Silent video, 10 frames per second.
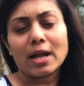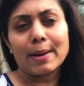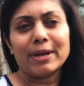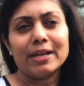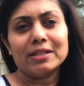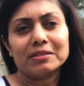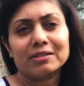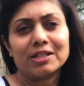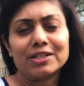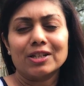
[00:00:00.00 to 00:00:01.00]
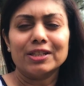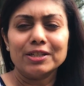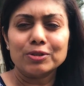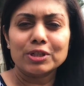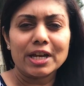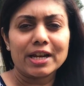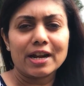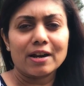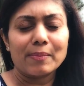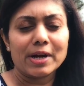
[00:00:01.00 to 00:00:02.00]
I mean, there is nothing to take
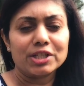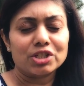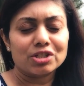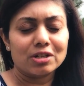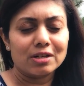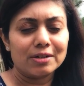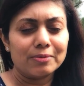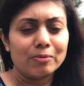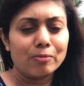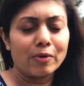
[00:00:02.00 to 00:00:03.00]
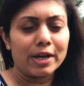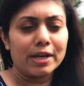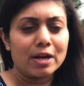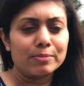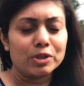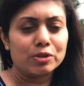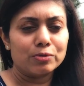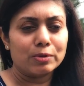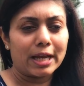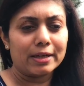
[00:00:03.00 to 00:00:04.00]
care much when it comes
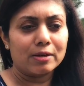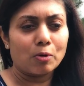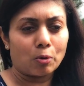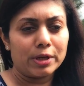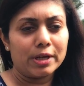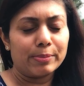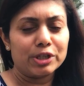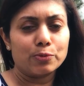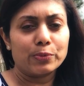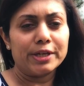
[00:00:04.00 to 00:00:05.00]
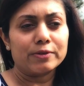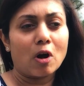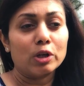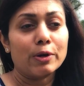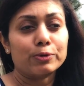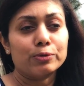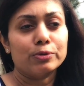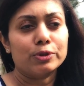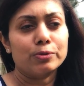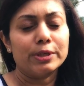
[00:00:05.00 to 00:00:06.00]
to like growing pigeon peas. All you have to
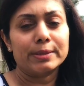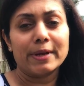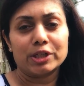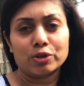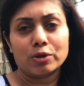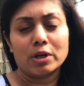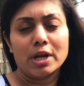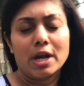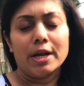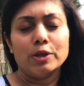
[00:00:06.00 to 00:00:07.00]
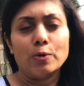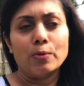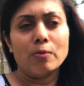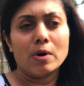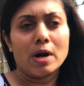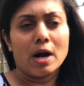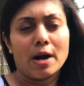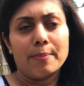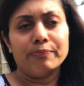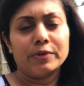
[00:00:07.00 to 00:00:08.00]
do is make sure you
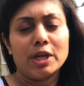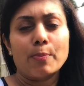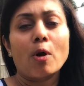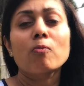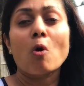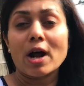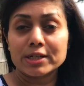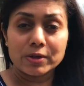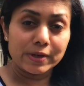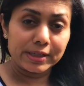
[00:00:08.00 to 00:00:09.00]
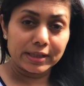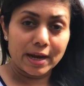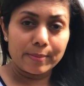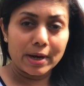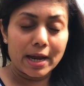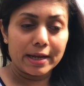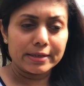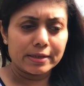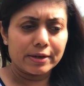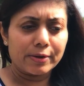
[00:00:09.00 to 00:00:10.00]
keep on watering them,
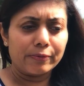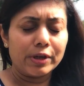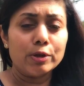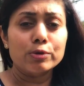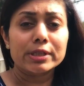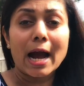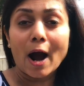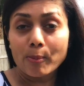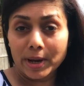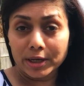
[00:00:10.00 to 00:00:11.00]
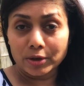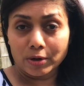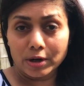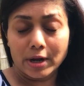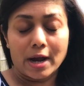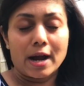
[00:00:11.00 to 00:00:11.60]
and we use cow manure.